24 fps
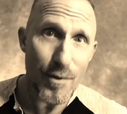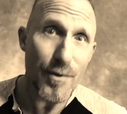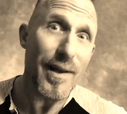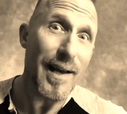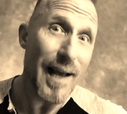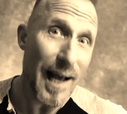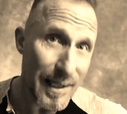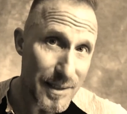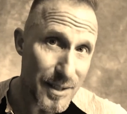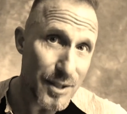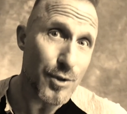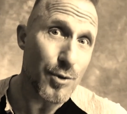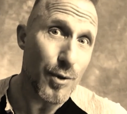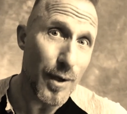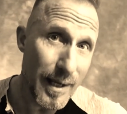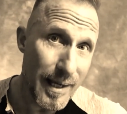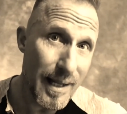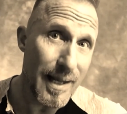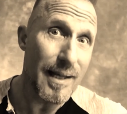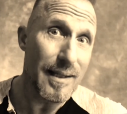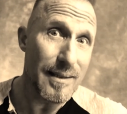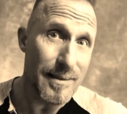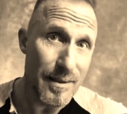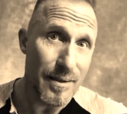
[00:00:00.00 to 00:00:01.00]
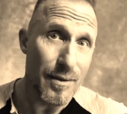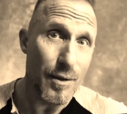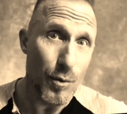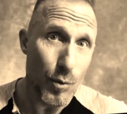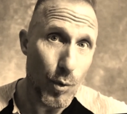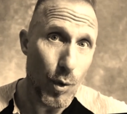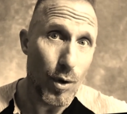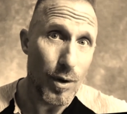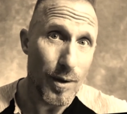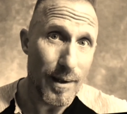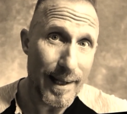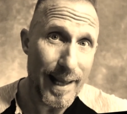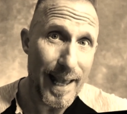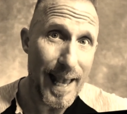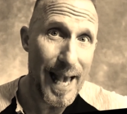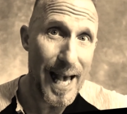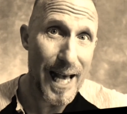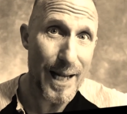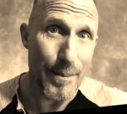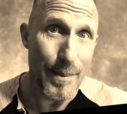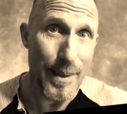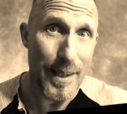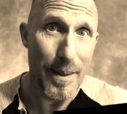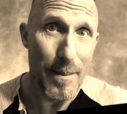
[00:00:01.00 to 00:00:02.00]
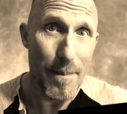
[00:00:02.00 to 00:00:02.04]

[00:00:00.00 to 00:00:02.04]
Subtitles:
they got straight A's in the Royal Academy.